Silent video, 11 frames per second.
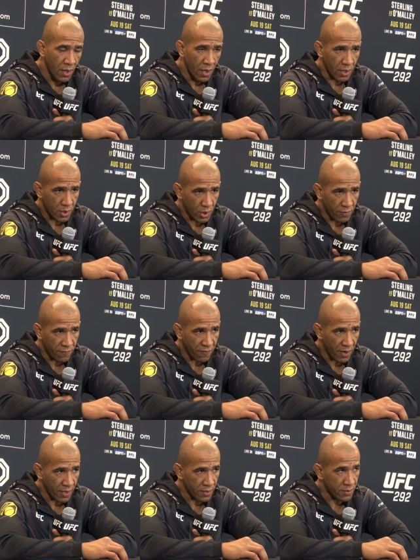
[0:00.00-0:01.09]
a good
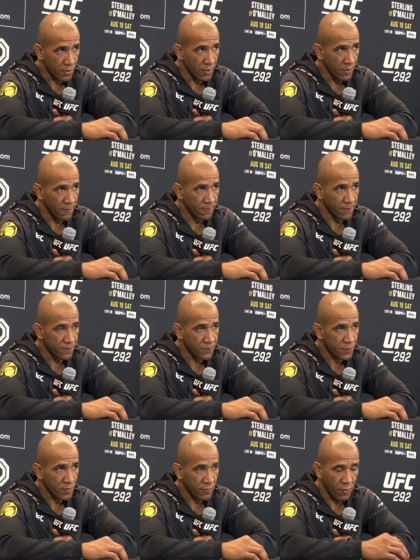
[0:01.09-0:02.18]
fight
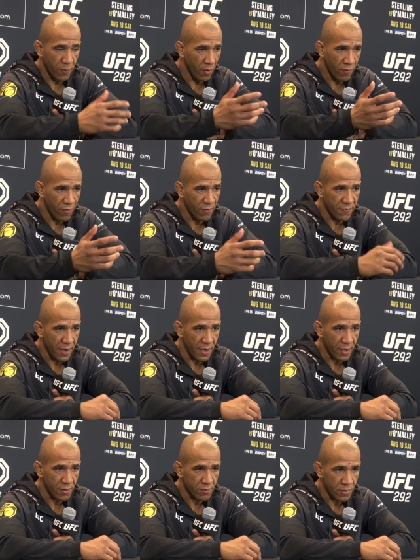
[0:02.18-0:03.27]
for both of
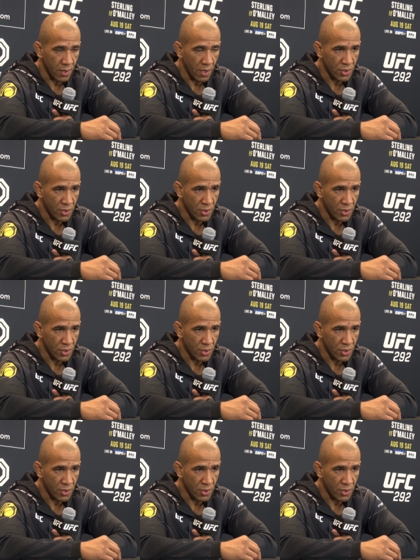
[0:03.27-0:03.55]
them.